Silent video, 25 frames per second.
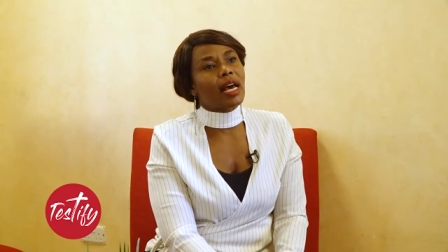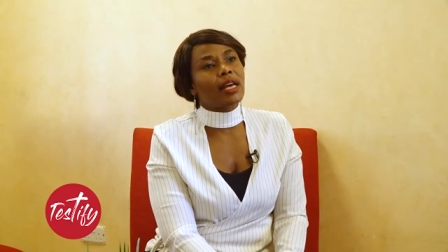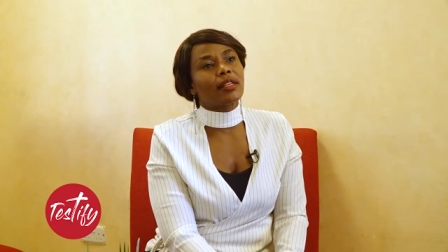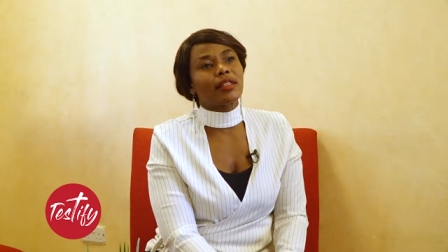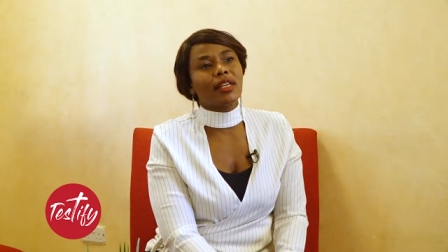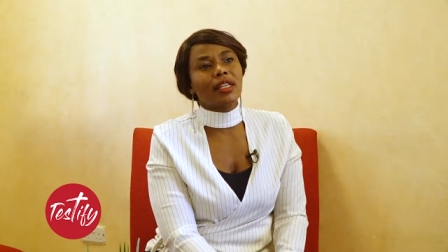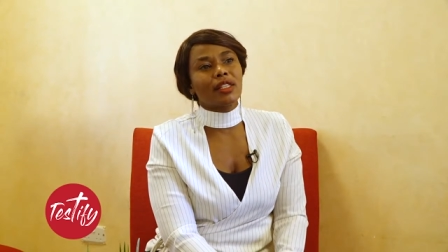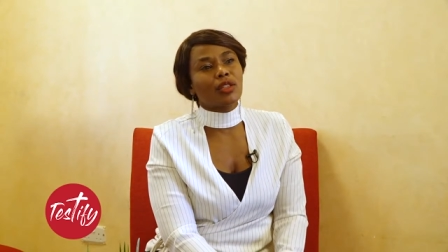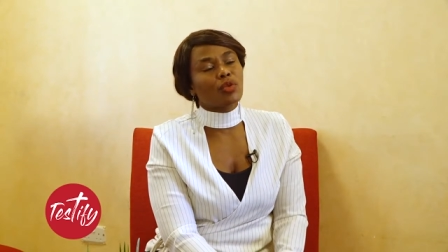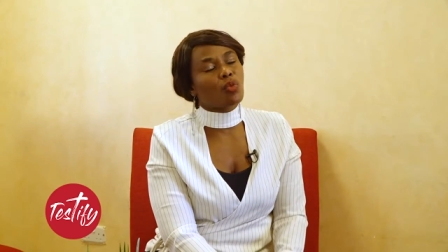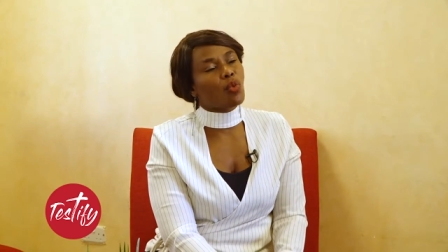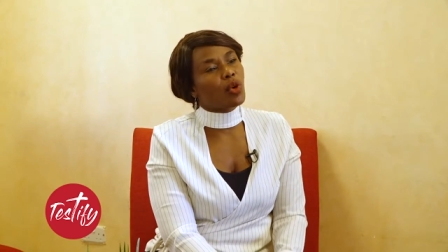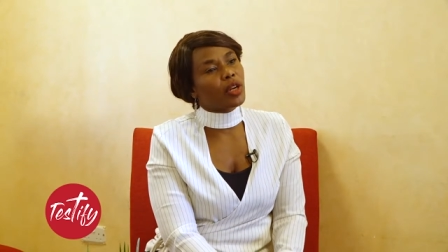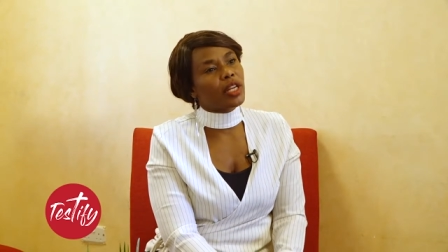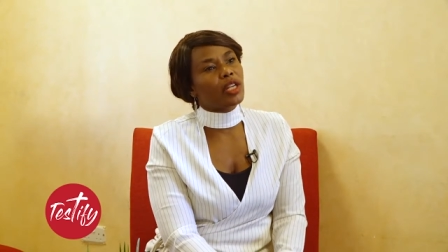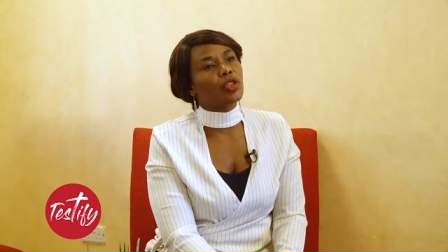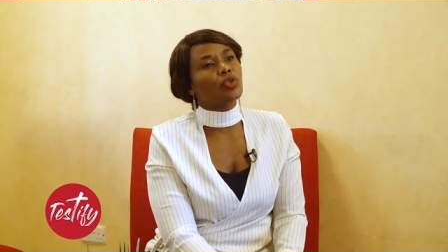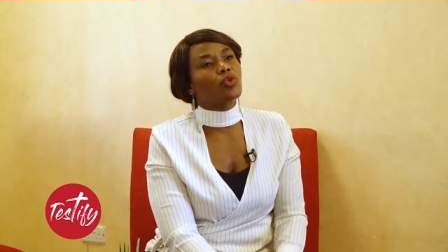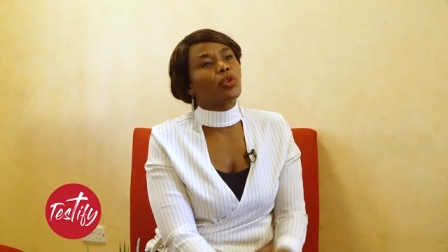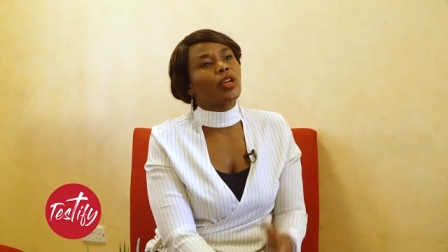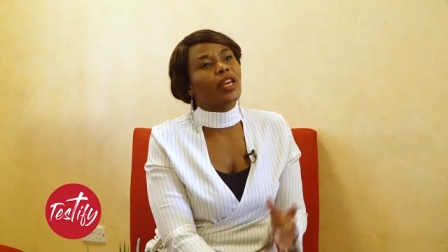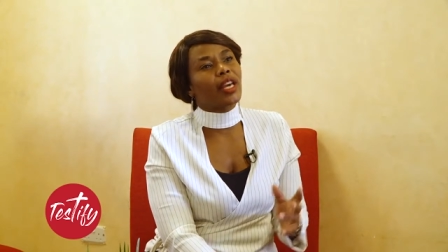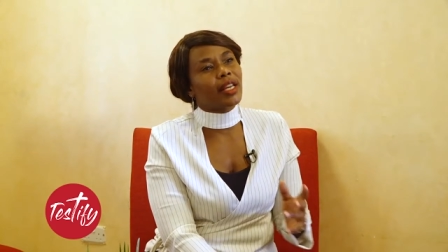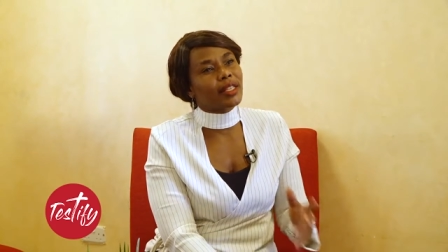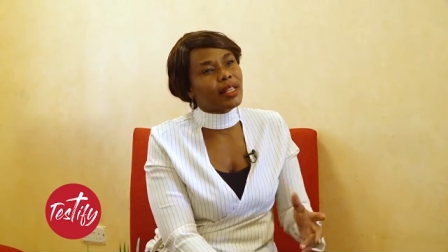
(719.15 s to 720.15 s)
I just wanted
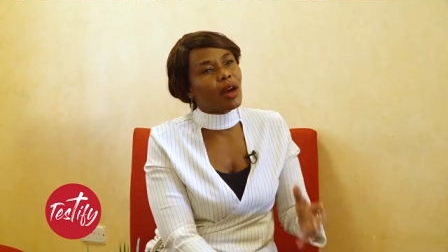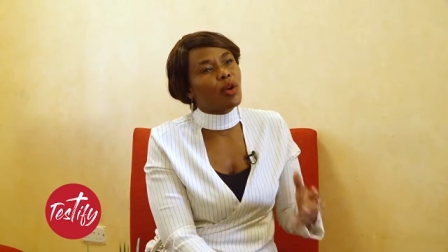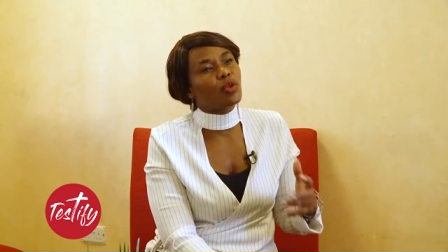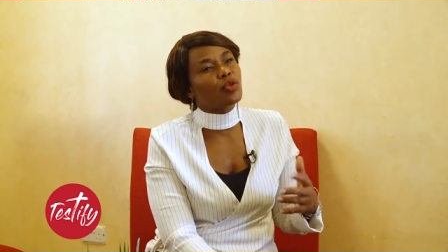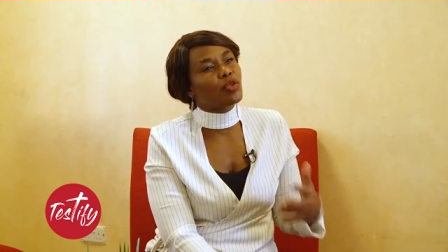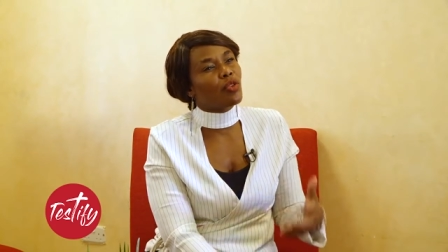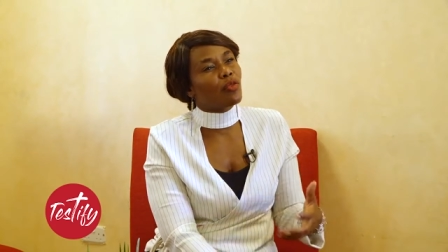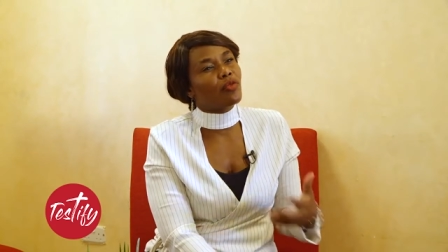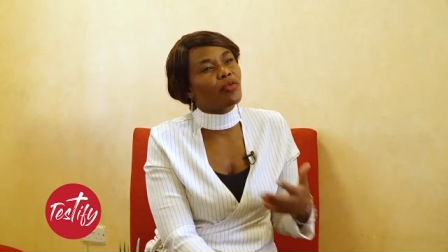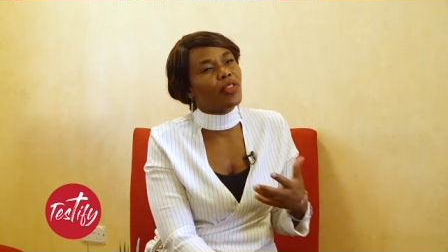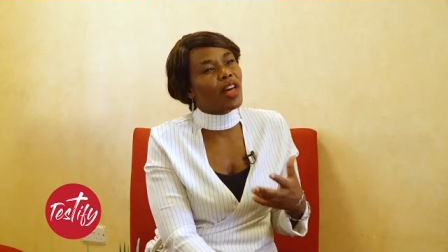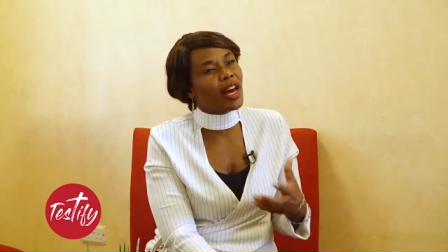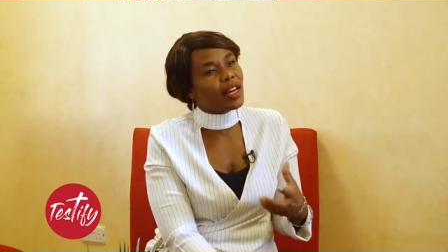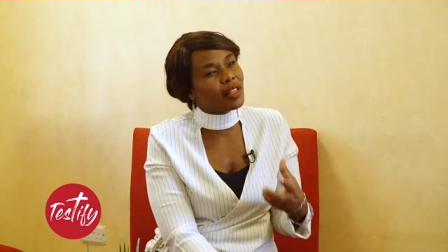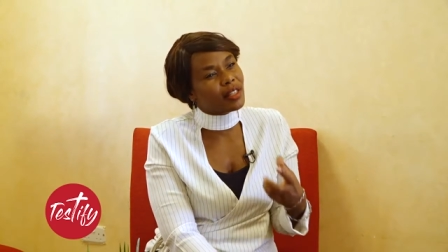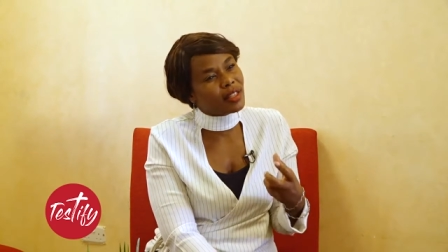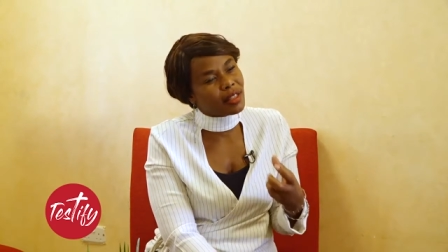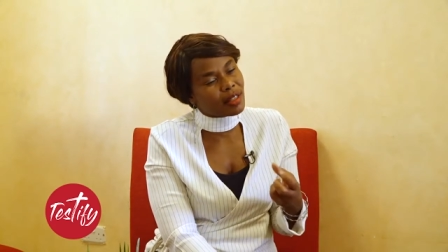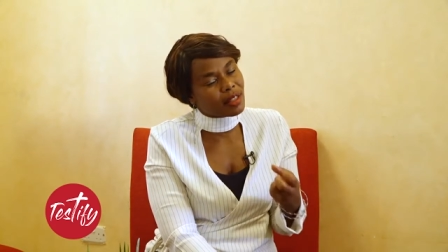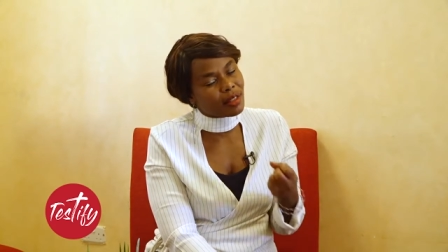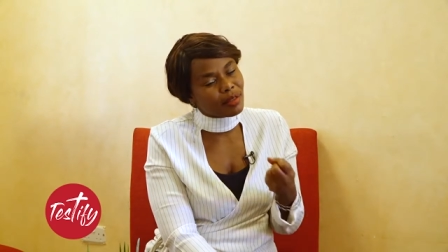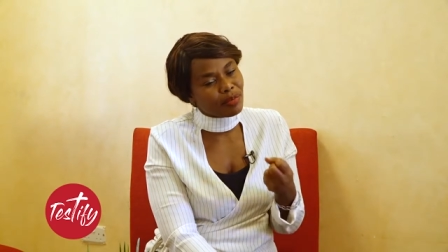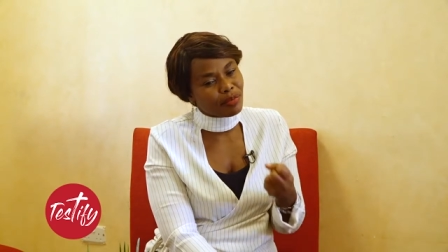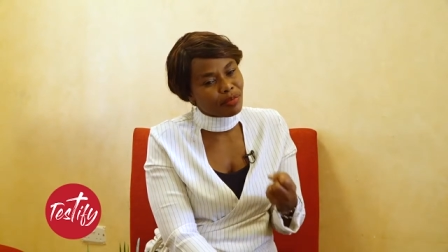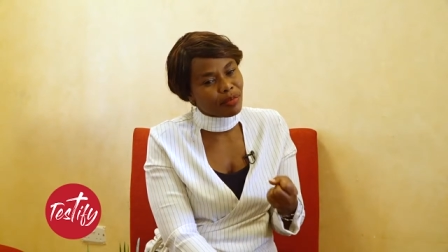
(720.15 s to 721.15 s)
to get out of
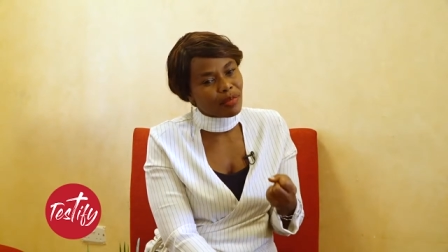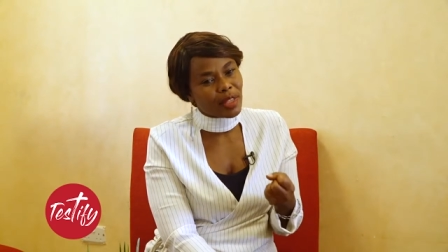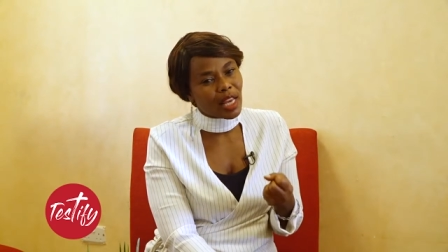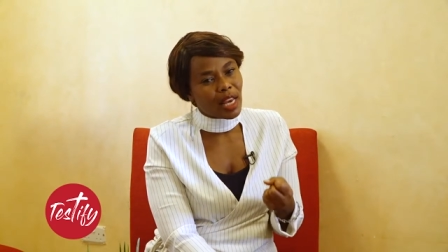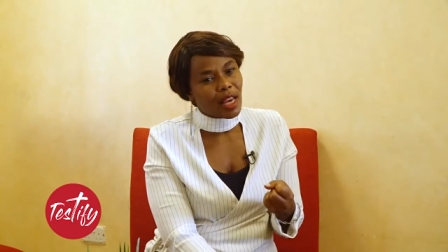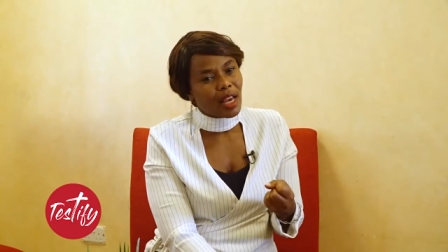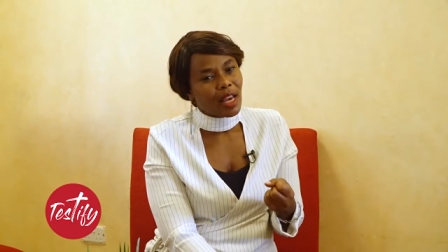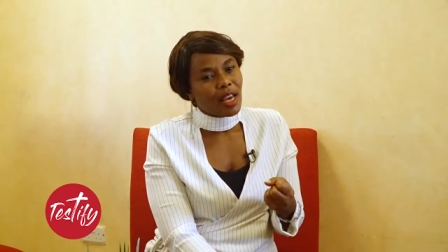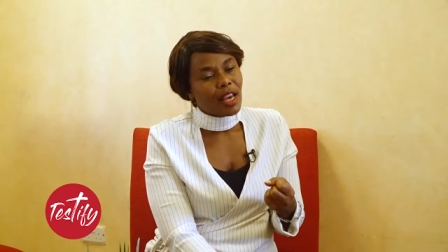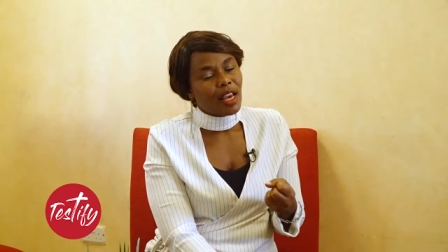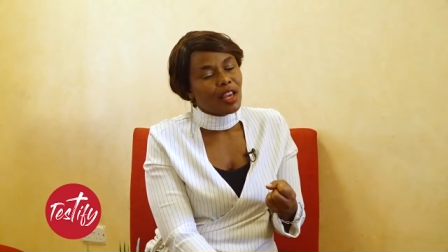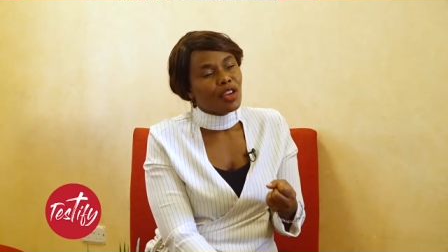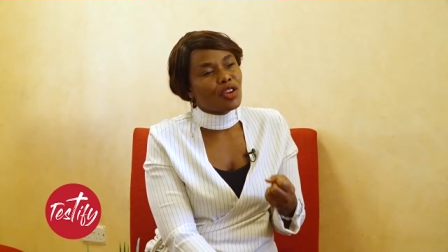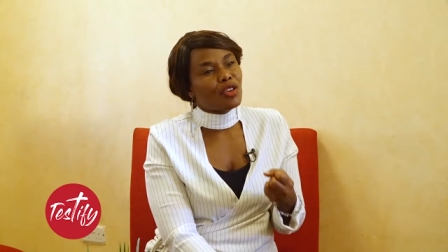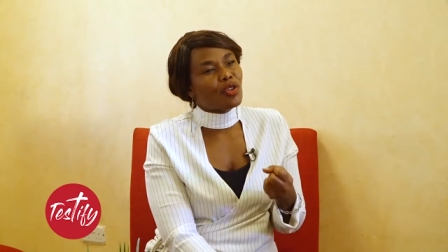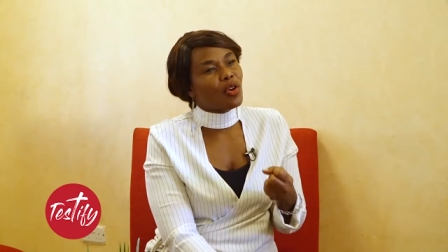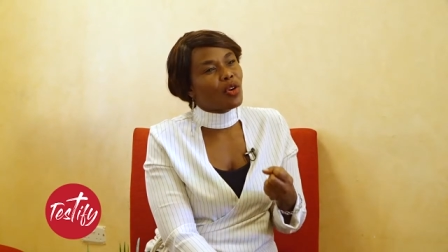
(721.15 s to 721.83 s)
that. You